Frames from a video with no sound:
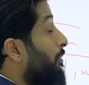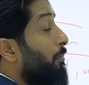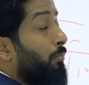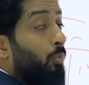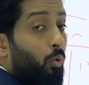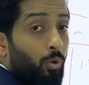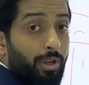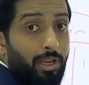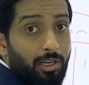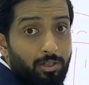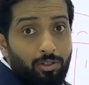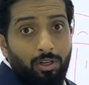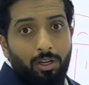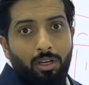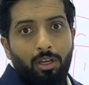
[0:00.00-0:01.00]
uh,
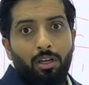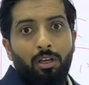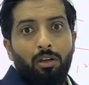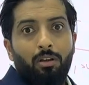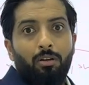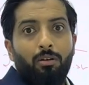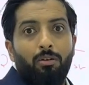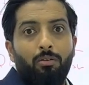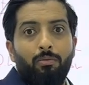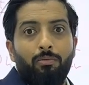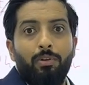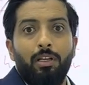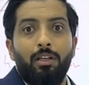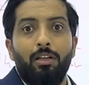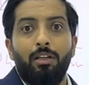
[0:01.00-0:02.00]
mortgage,
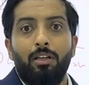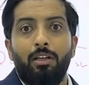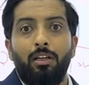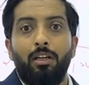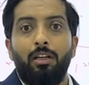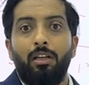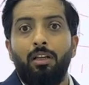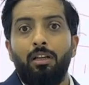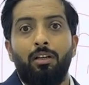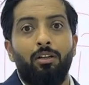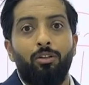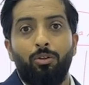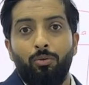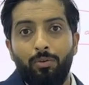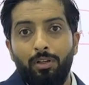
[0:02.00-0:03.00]
we'll
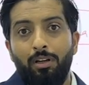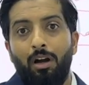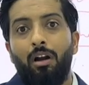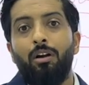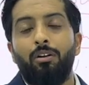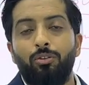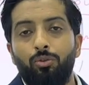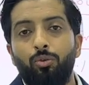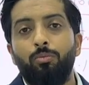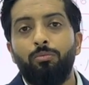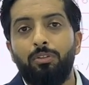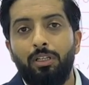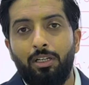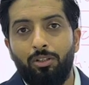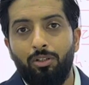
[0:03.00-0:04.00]
during our Zoom
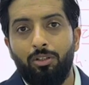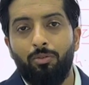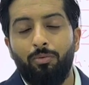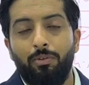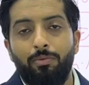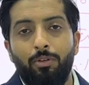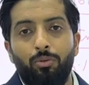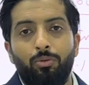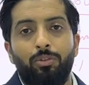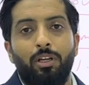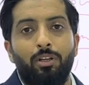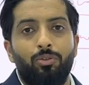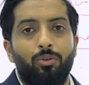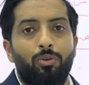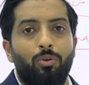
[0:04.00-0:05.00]
sessions when we do
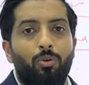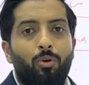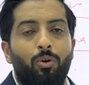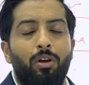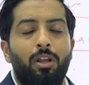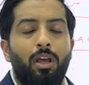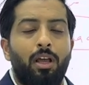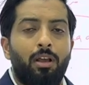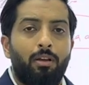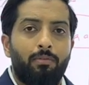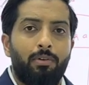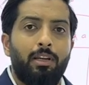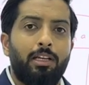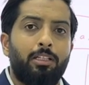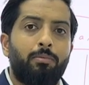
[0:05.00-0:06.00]
schedule a call,
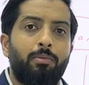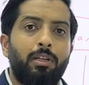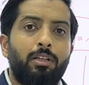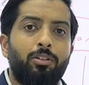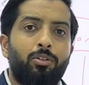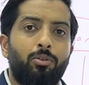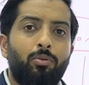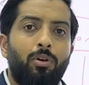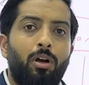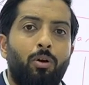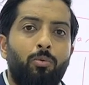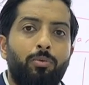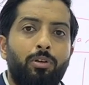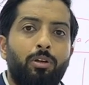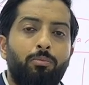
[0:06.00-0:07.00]
we'll explain to you how
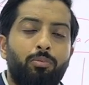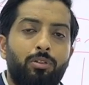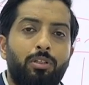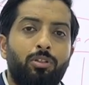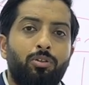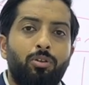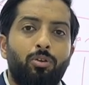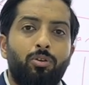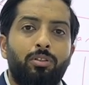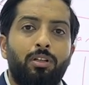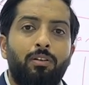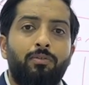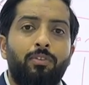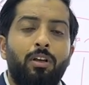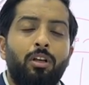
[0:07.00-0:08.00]
we can position
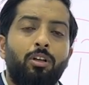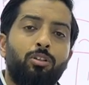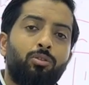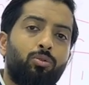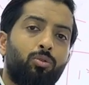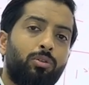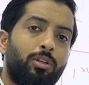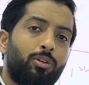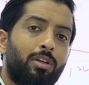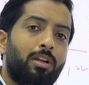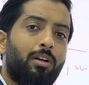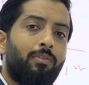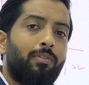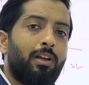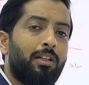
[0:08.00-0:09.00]
yourself so that you can
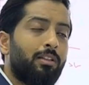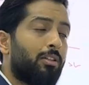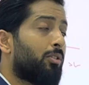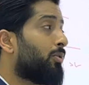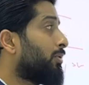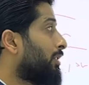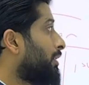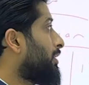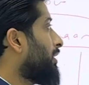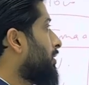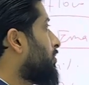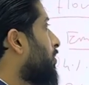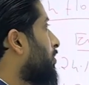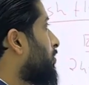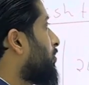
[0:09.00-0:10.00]
avail this. So this
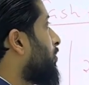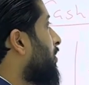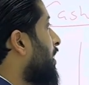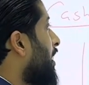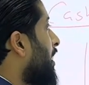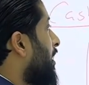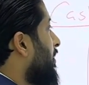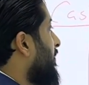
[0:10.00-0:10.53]
is also a